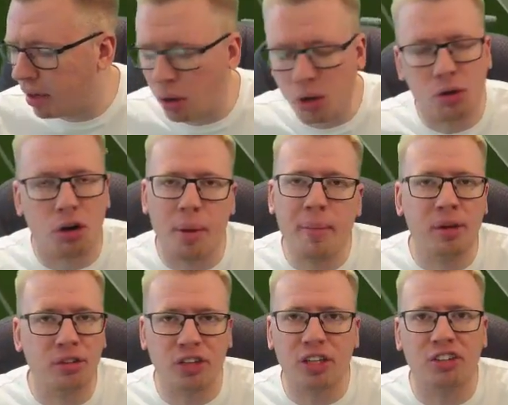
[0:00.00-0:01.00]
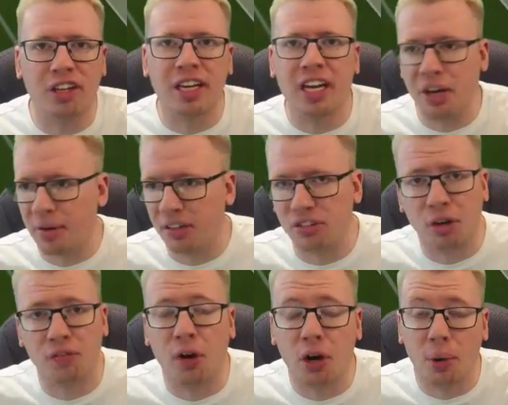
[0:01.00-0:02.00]
I can't quite remember. You'll see in a second anyway, it's
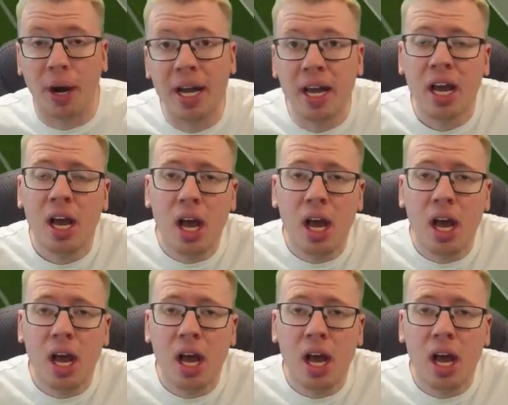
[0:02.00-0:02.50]
not far away.